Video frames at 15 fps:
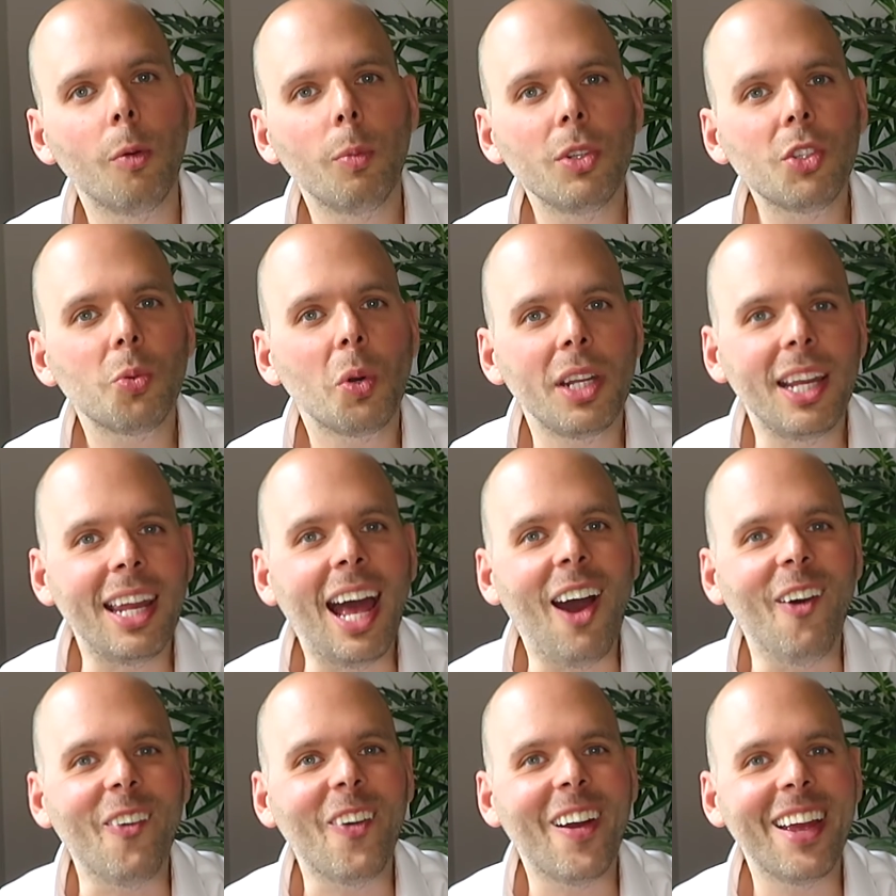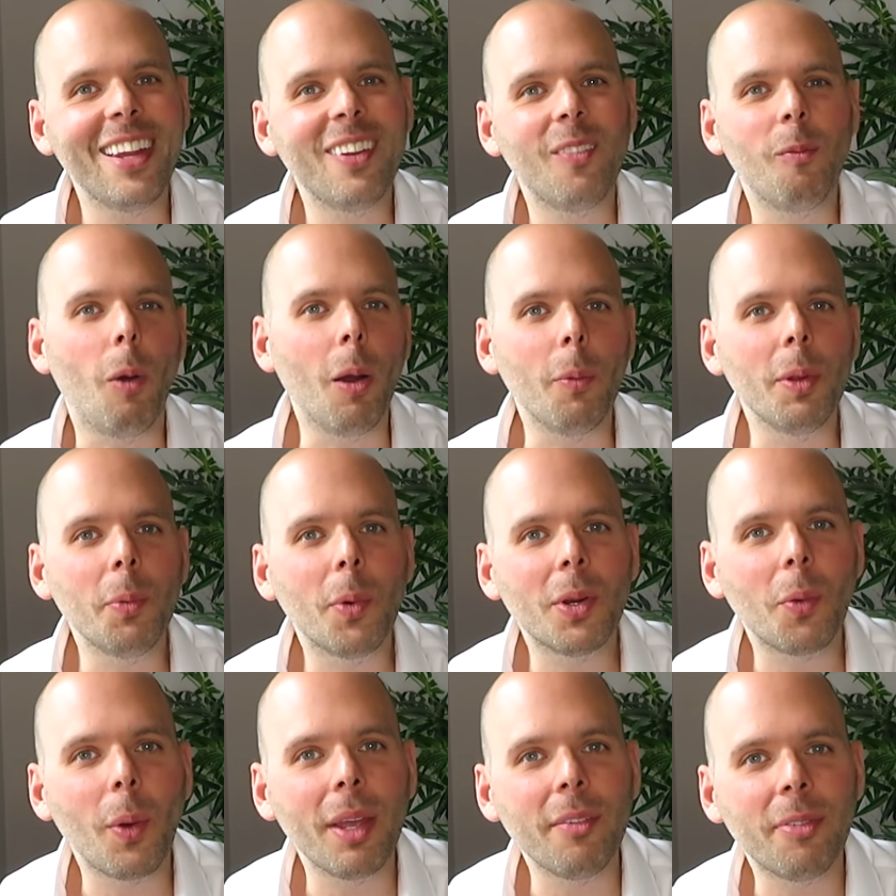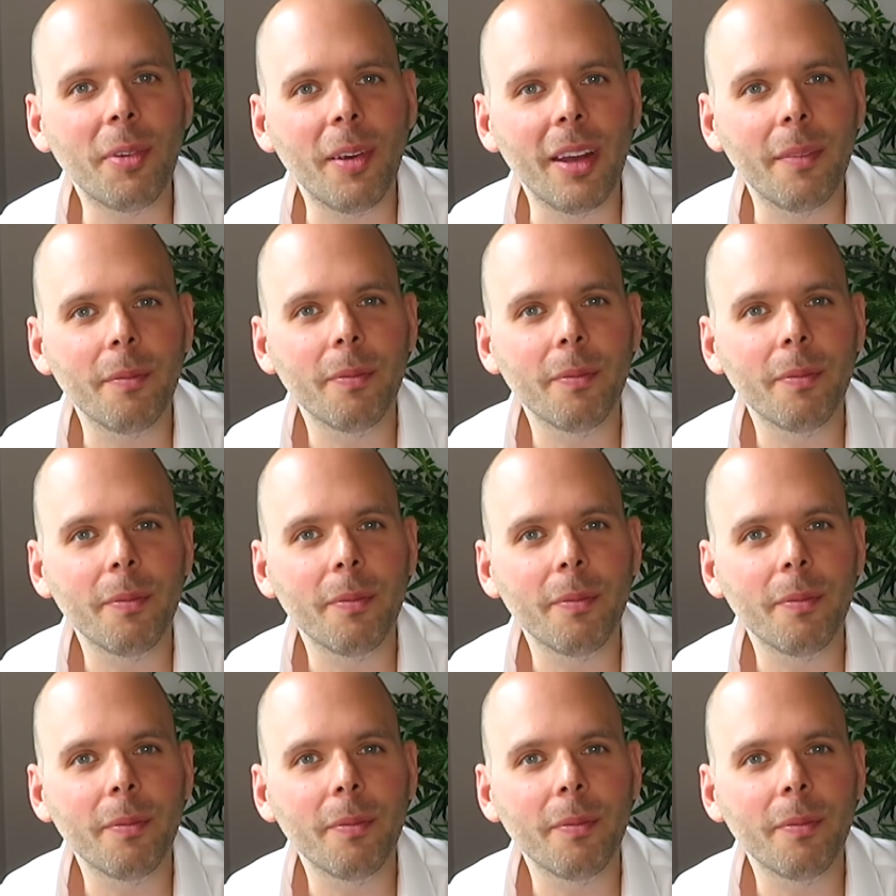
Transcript: We just want it now, right? Why we want to wait for it?